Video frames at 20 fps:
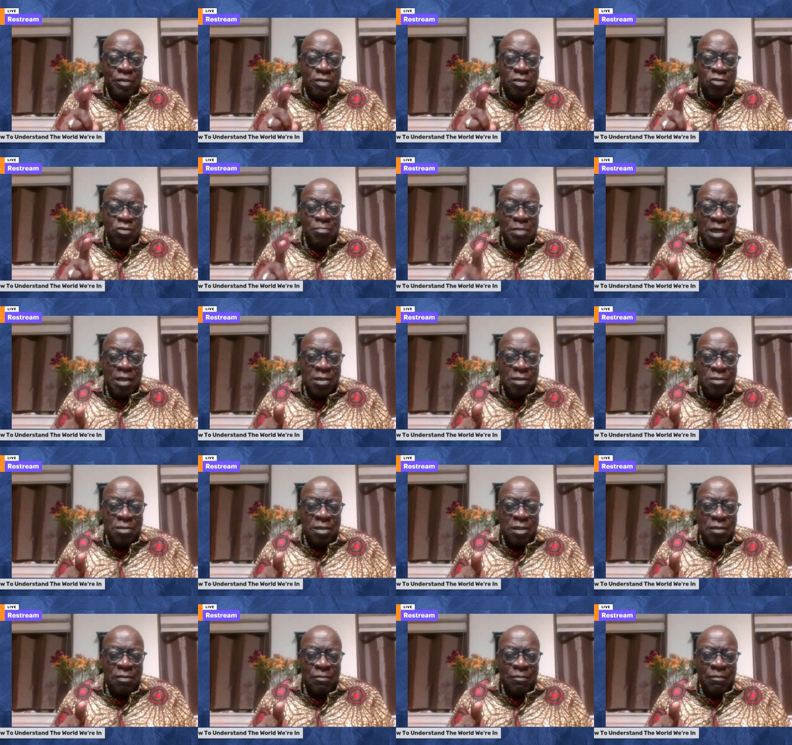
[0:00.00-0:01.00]

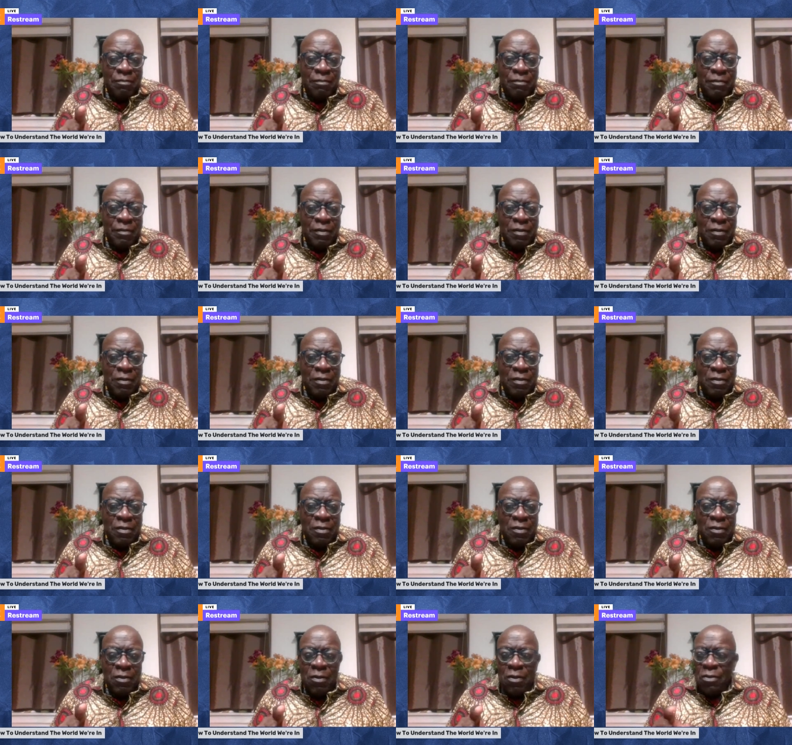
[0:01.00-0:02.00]
humanity.
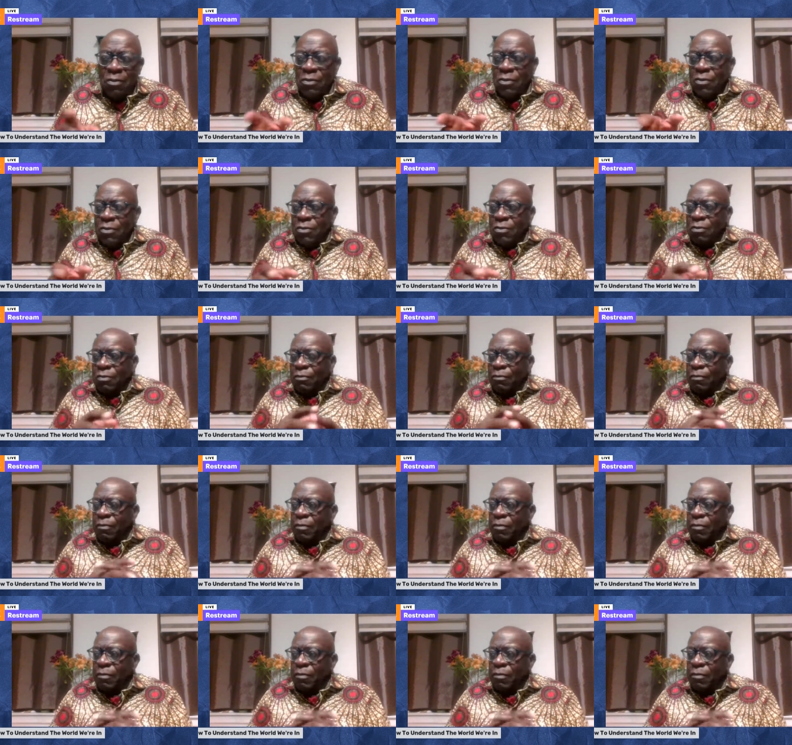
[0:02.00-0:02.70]
Look,